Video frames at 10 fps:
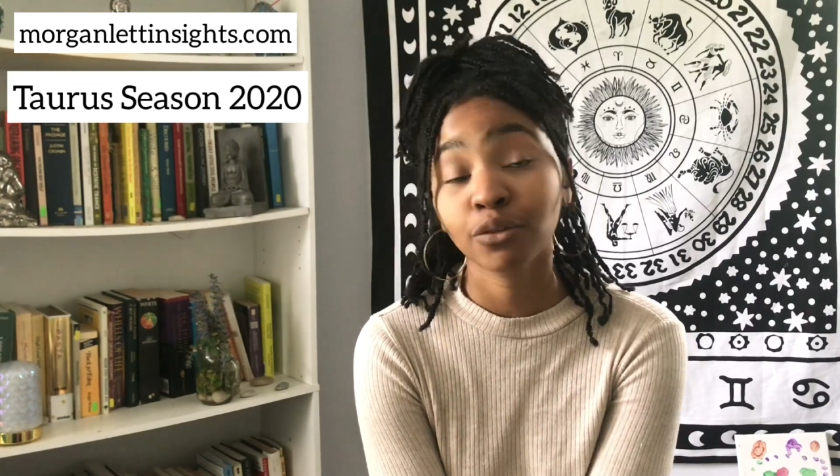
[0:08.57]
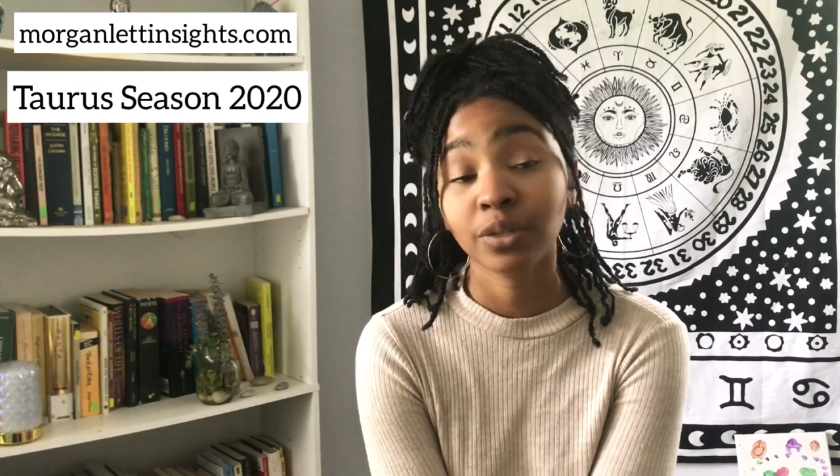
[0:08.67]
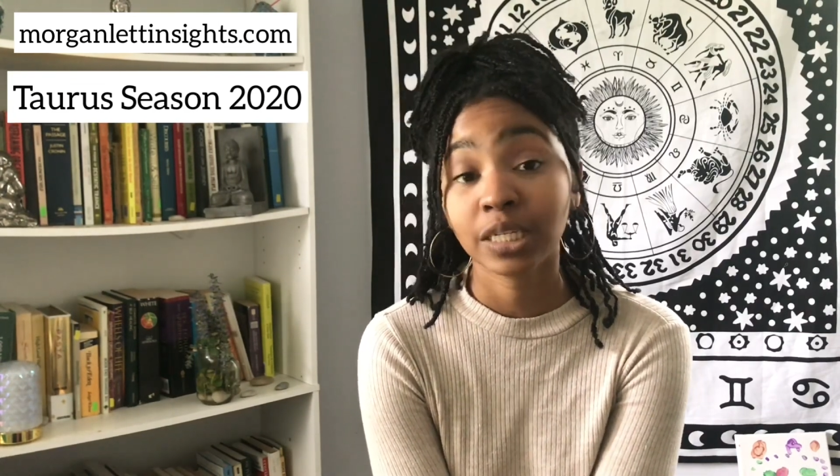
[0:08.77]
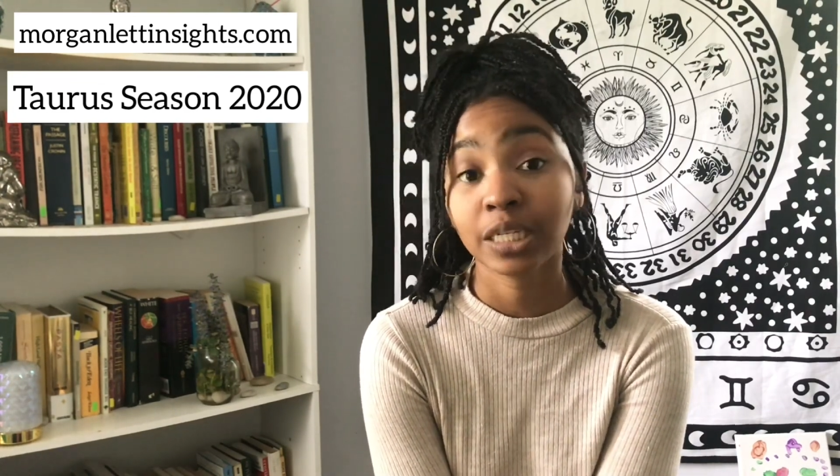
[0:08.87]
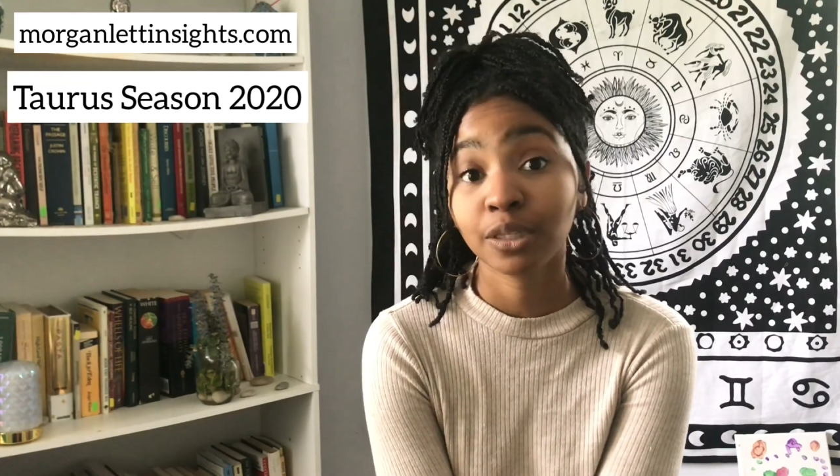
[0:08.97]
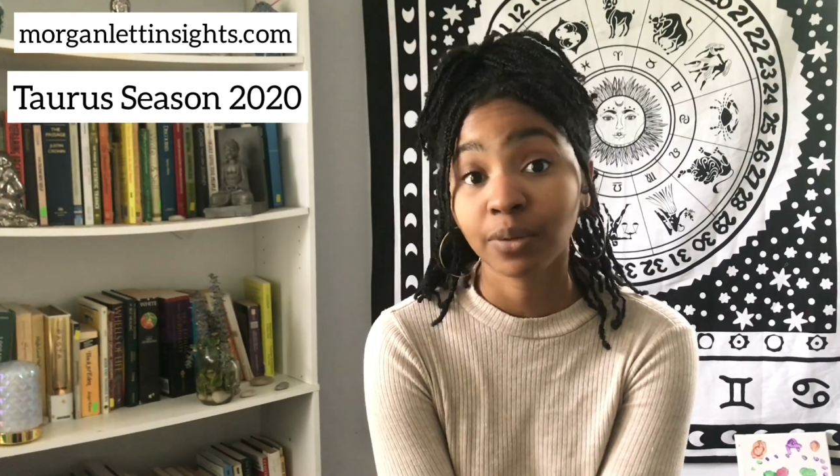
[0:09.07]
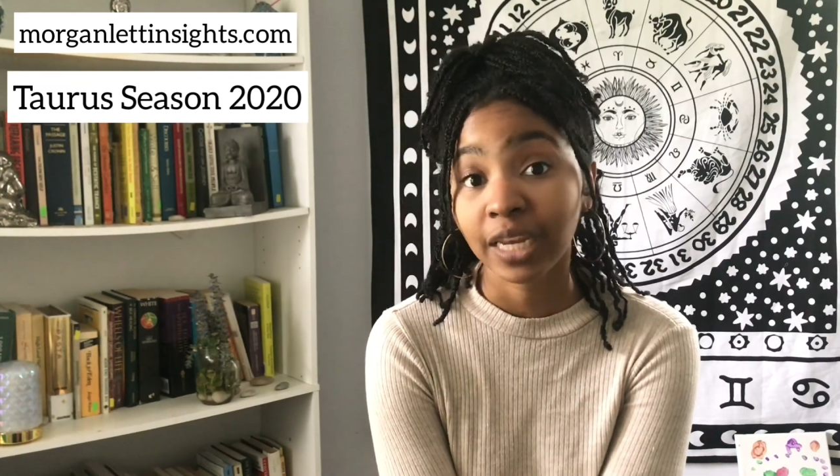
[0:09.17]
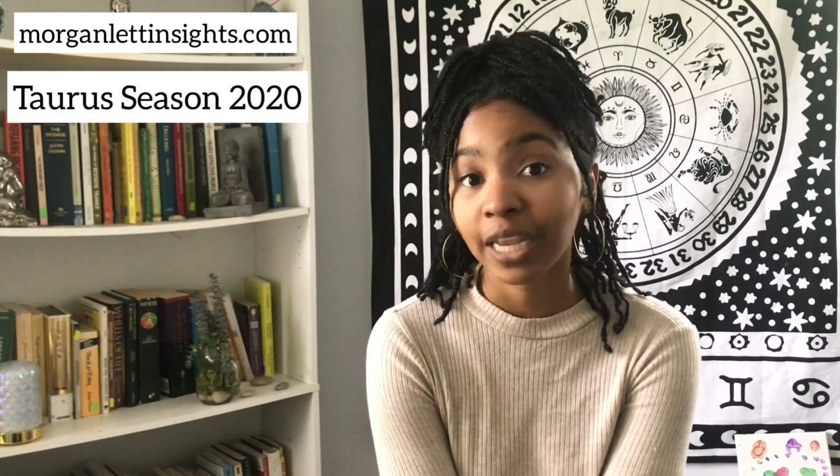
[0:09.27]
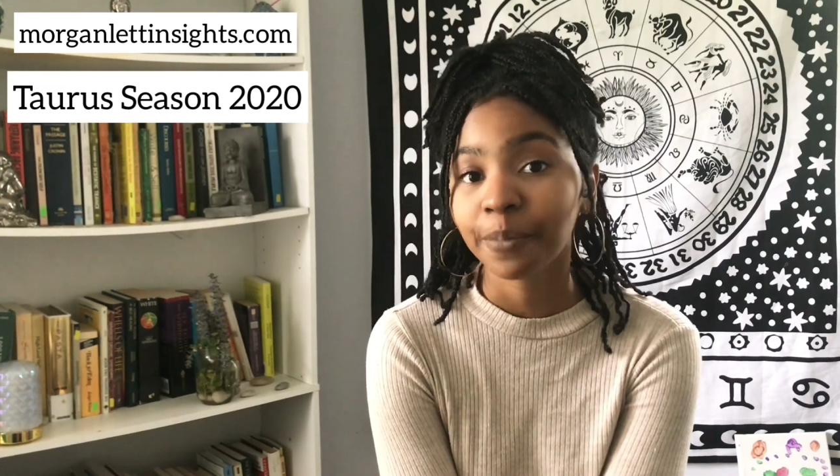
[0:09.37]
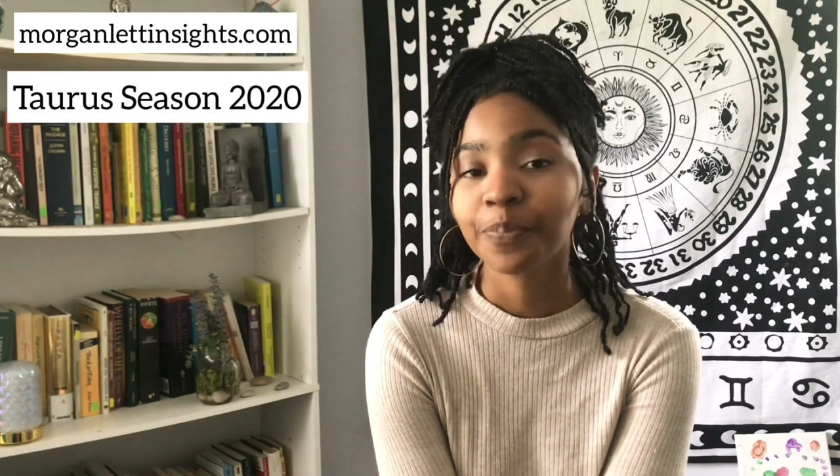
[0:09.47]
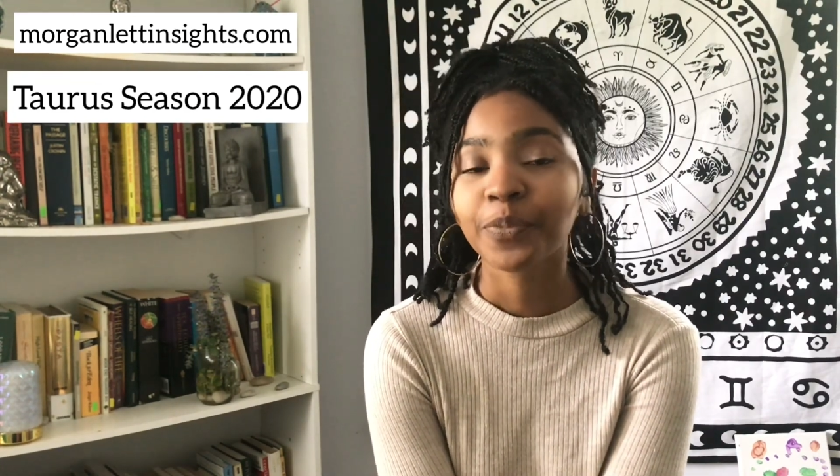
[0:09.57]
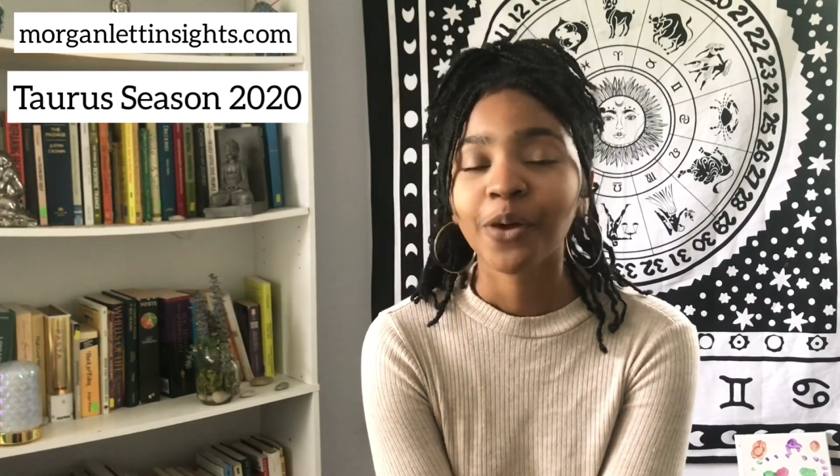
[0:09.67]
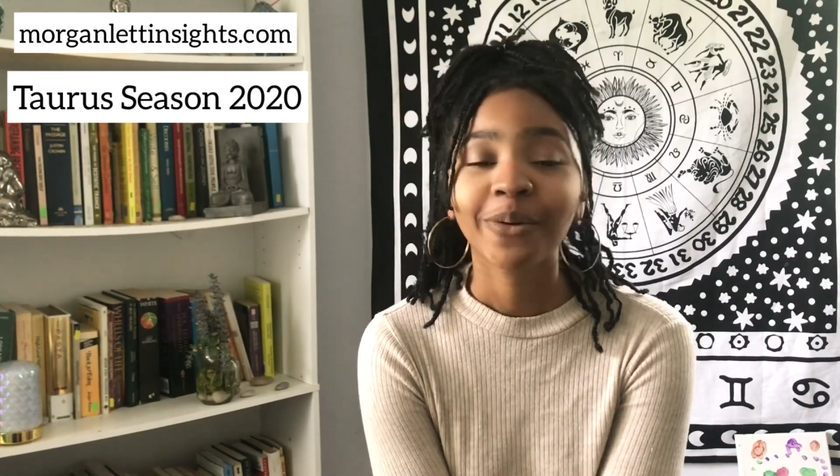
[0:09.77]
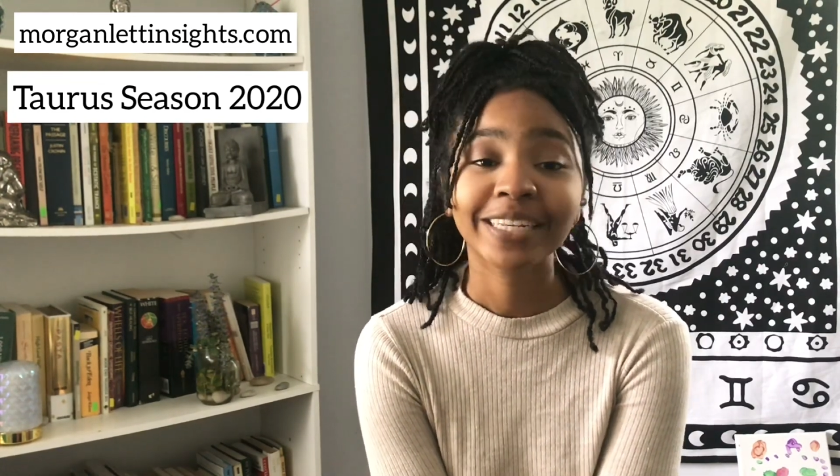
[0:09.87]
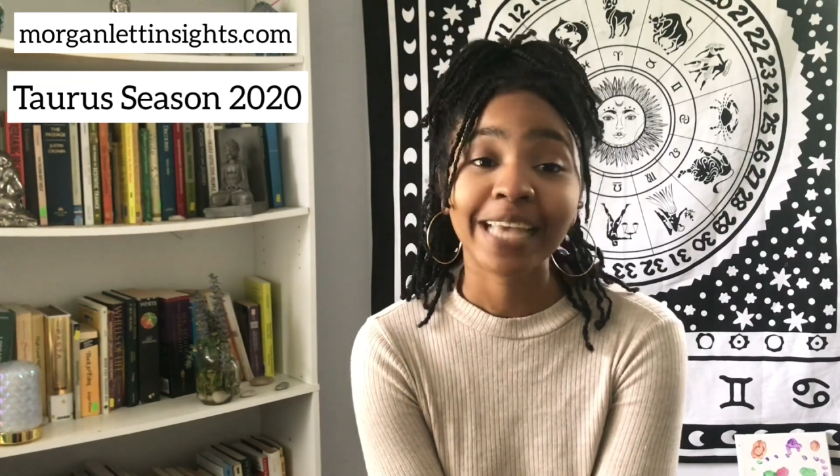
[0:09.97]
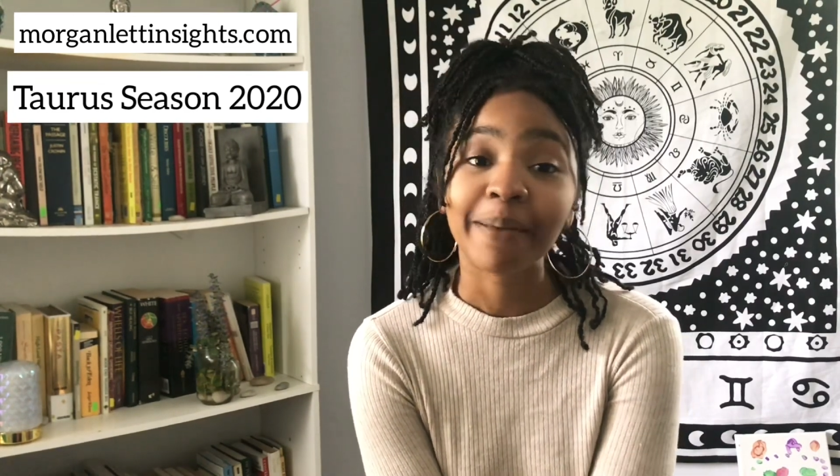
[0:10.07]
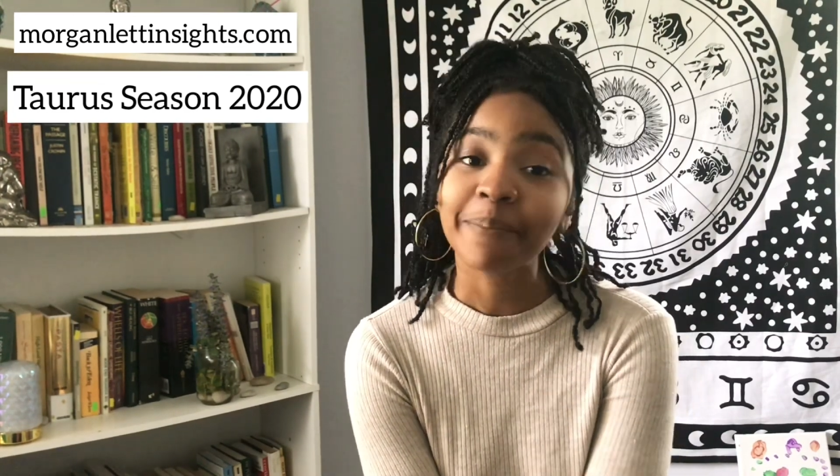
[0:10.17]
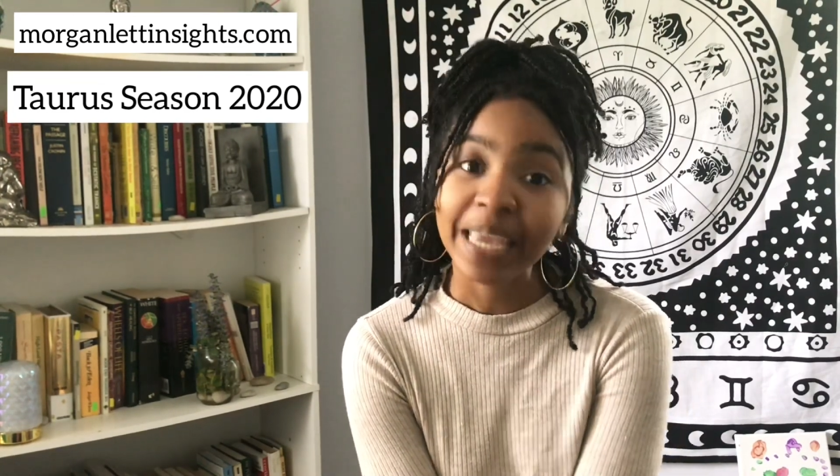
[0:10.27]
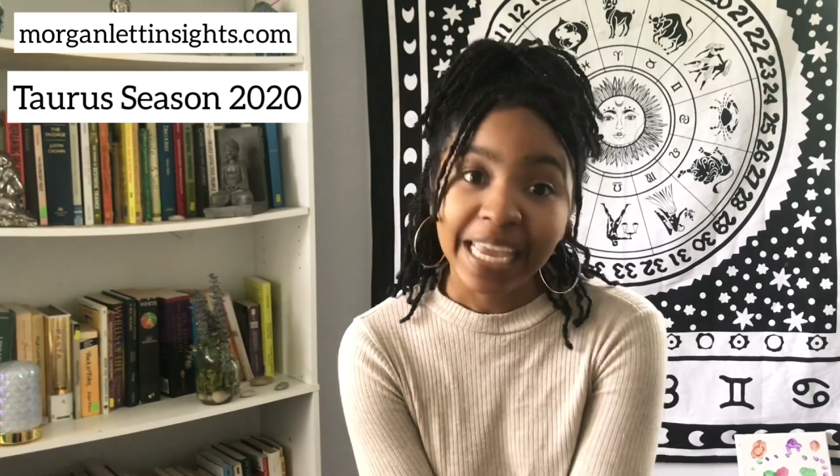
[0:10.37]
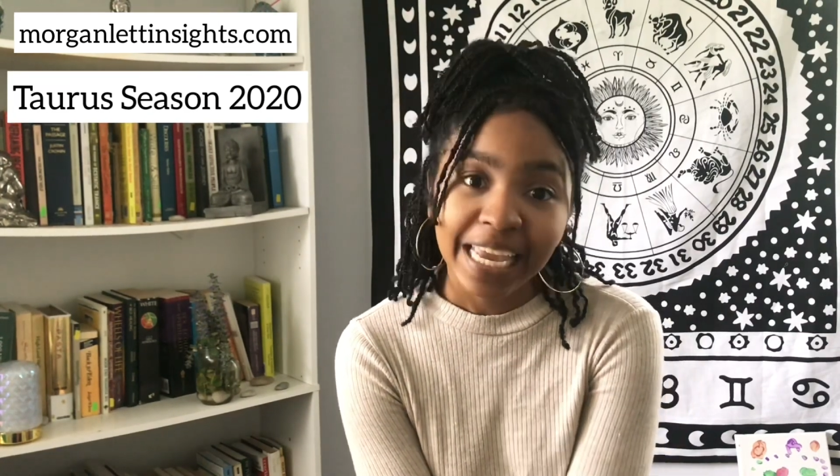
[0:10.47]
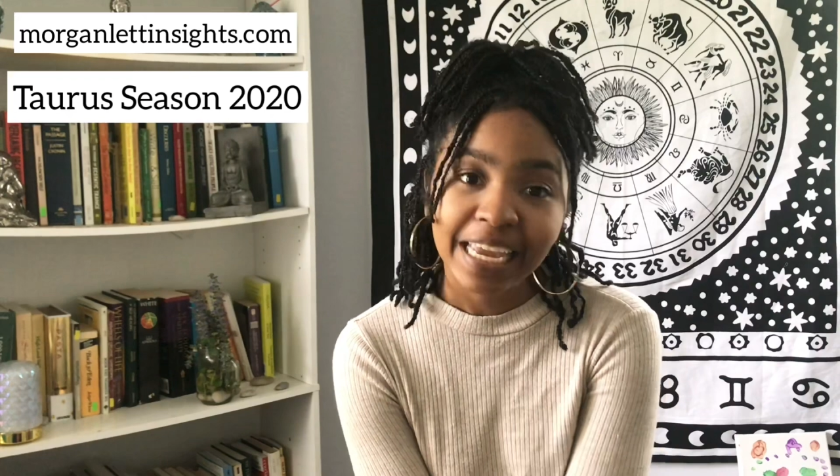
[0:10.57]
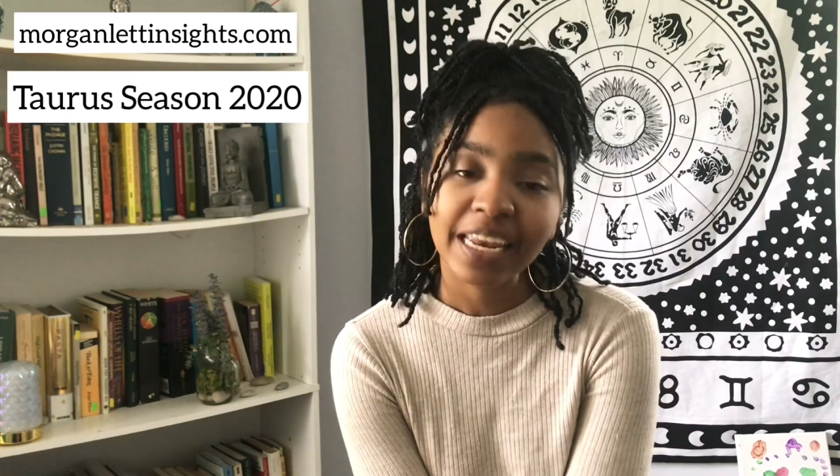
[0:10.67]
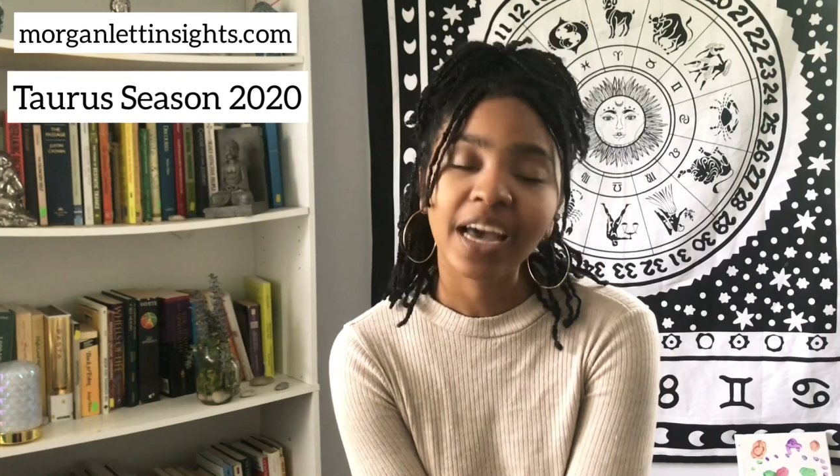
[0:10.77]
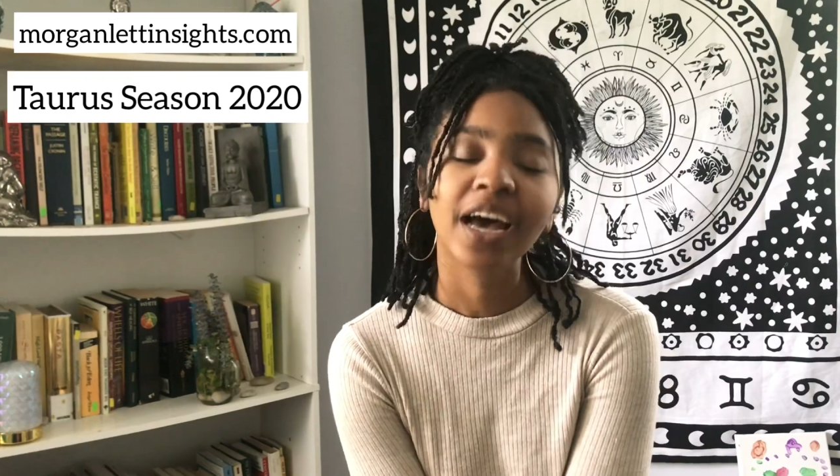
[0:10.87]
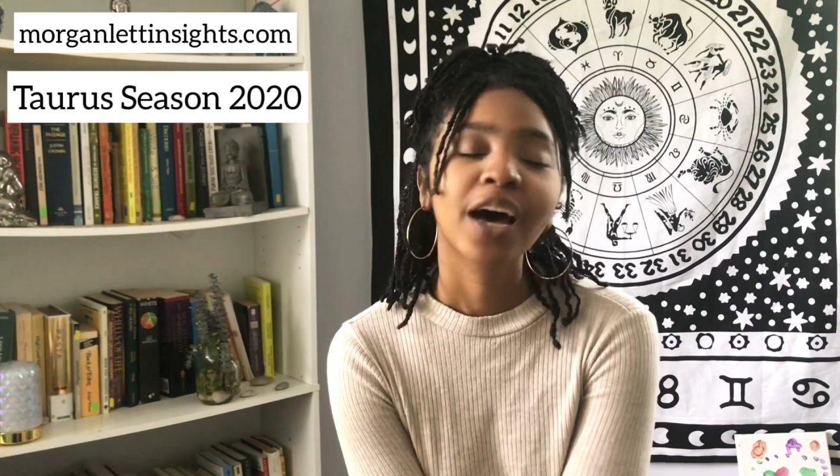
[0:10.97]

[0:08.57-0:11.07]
2020. What does that mean?